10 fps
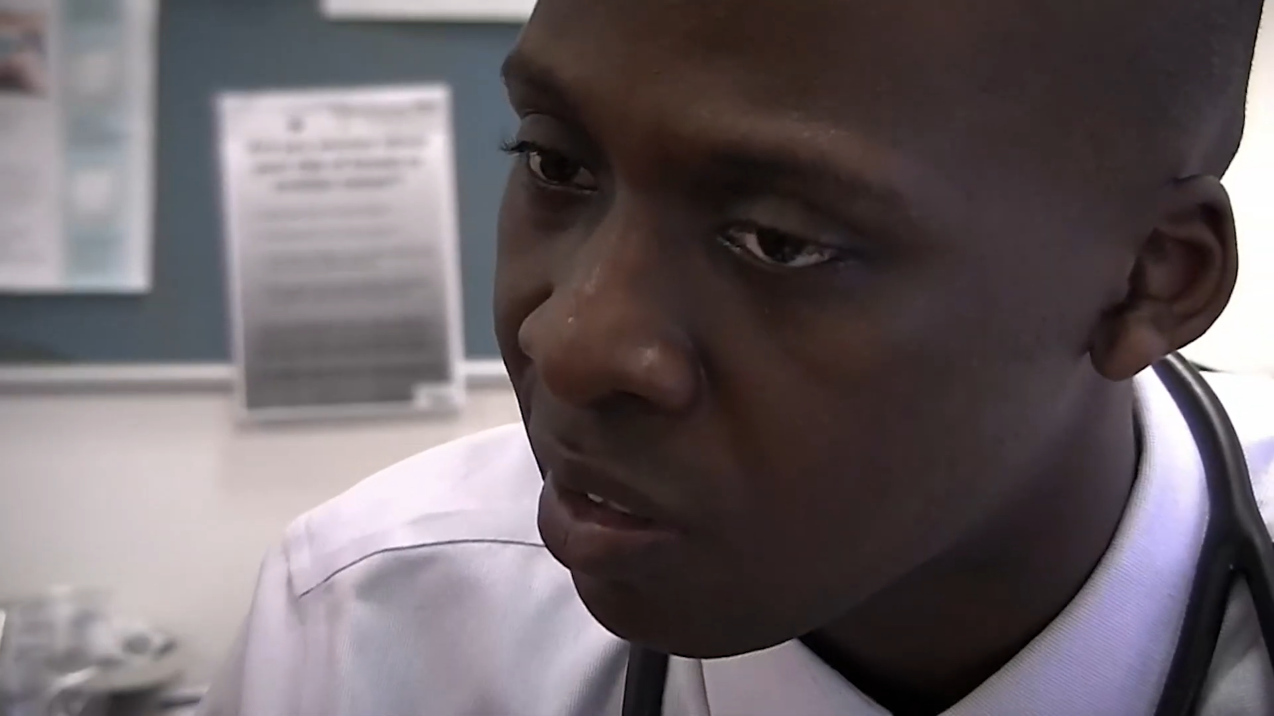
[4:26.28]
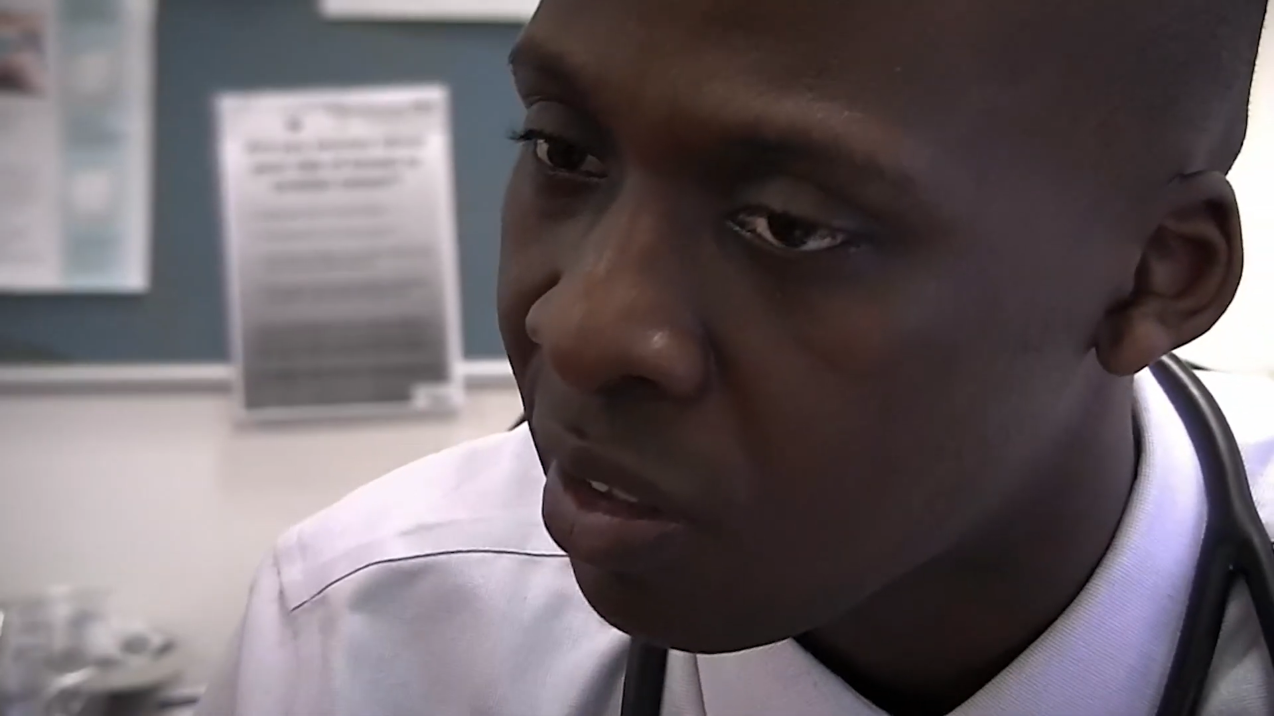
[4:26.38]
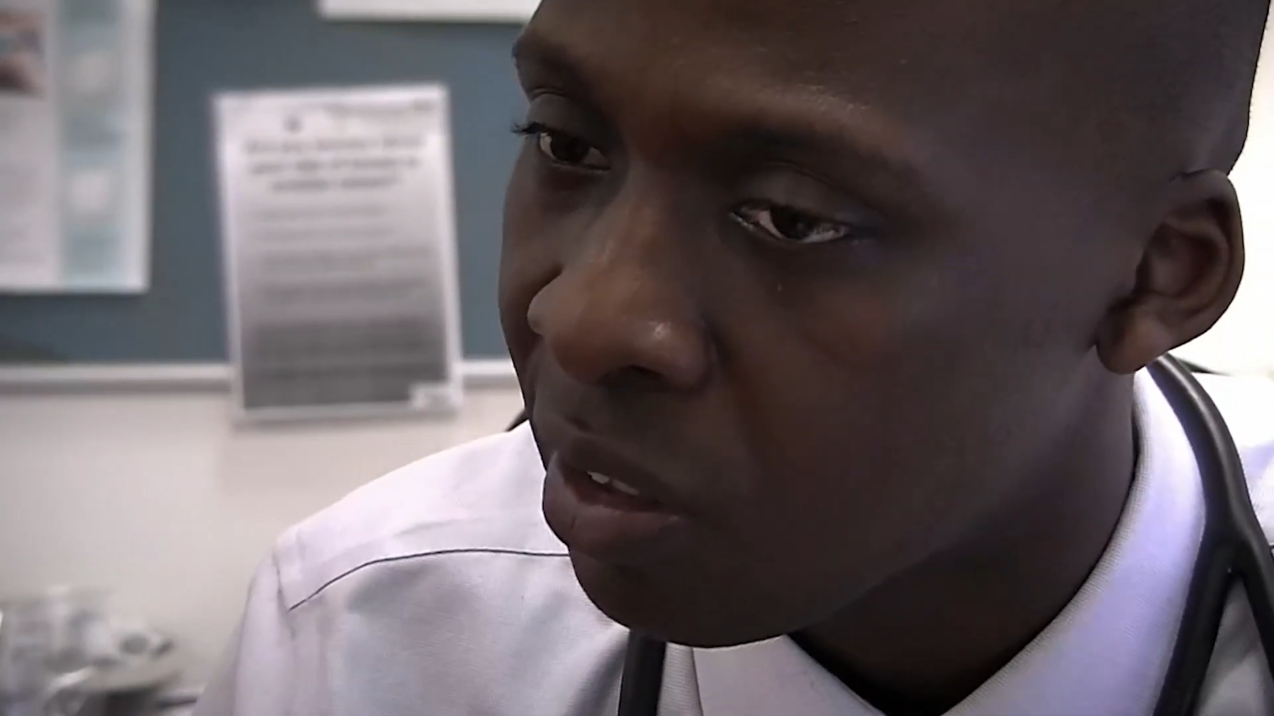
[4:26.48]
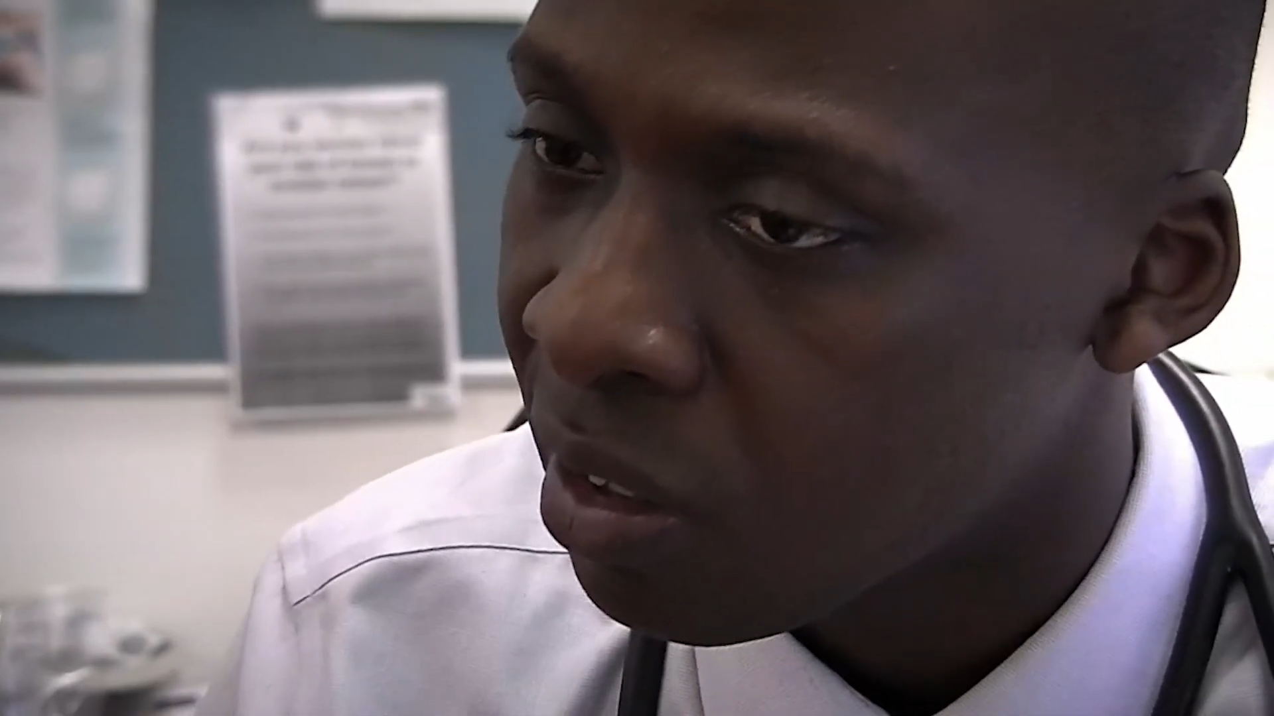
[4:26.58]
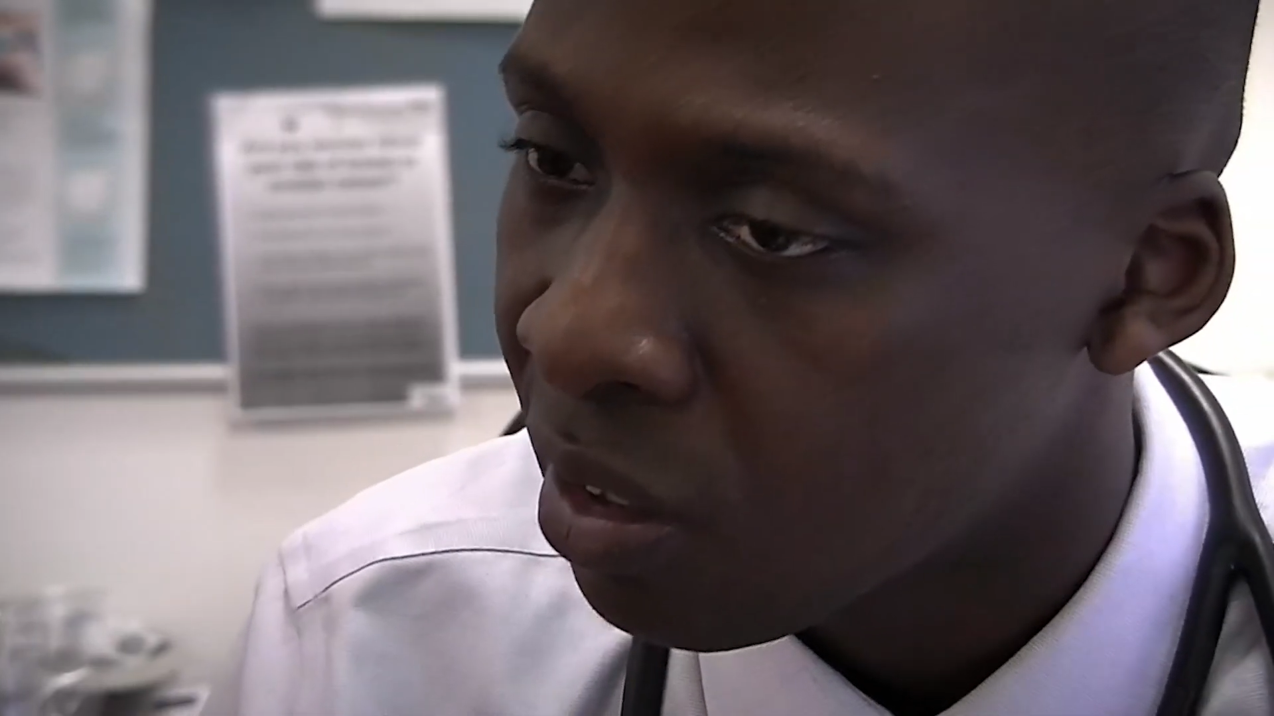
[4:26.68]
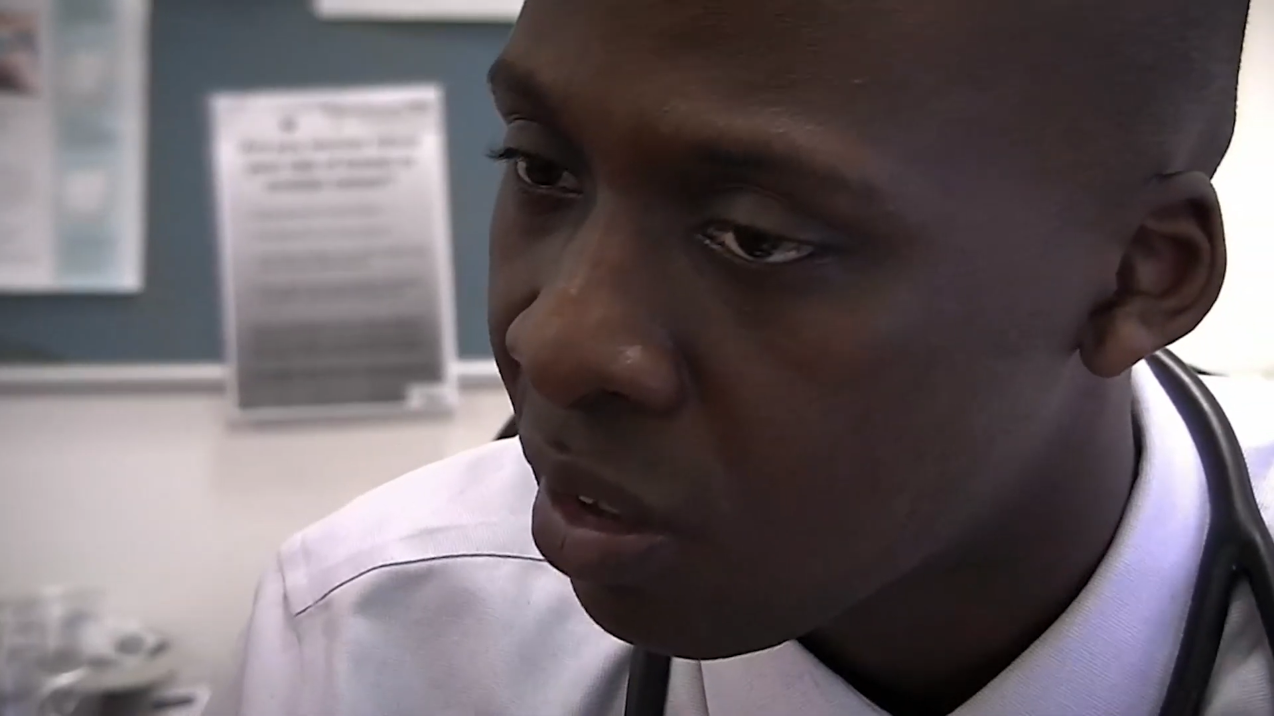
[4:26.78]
Okay.